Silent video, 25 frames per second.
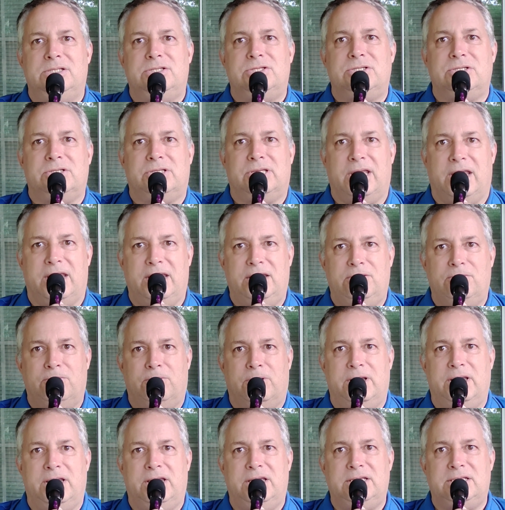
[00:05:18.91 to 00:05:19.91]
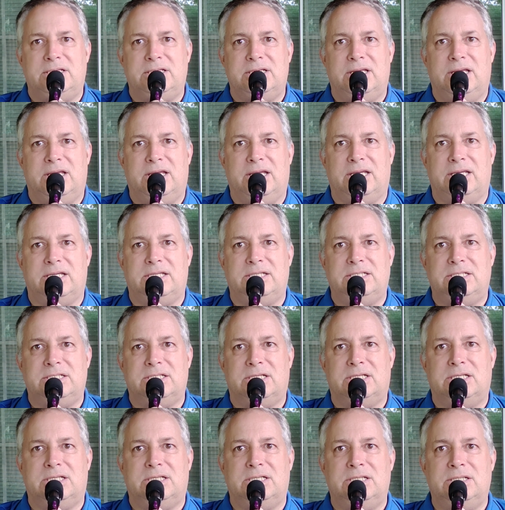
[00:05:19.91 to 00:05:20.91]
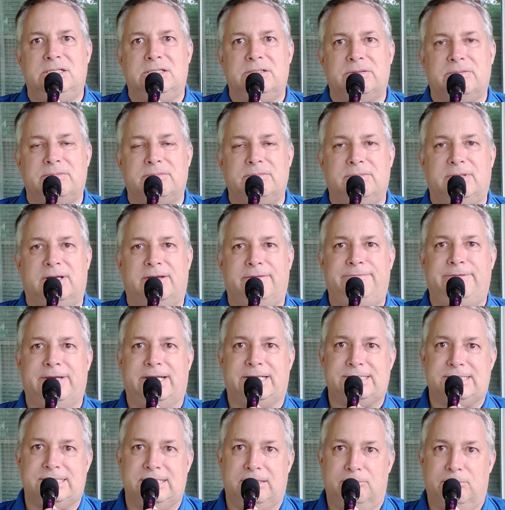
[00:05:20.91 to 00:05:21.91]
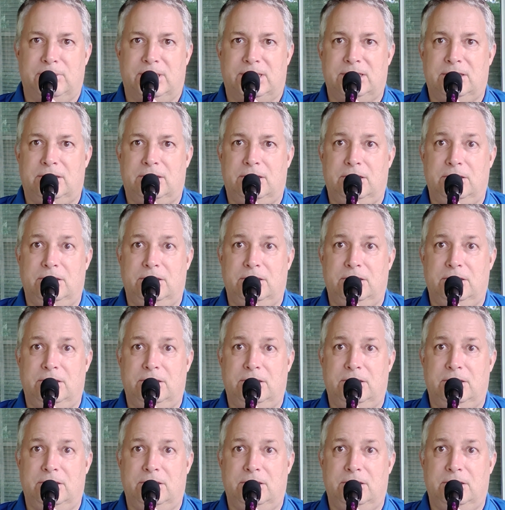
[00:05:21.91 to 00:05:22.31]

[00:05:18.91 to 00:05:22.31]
to gain weight, and my fasting blood